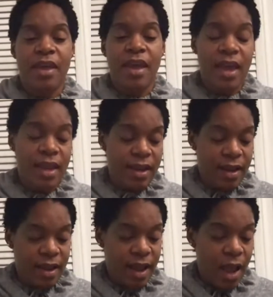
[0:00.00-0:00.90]

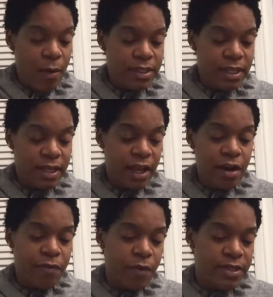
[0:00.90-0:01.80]
And I was in the Air
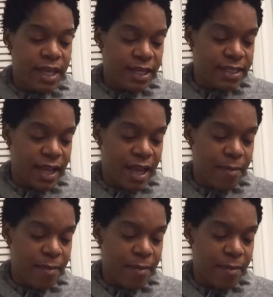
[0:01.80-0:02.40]
Force at the time,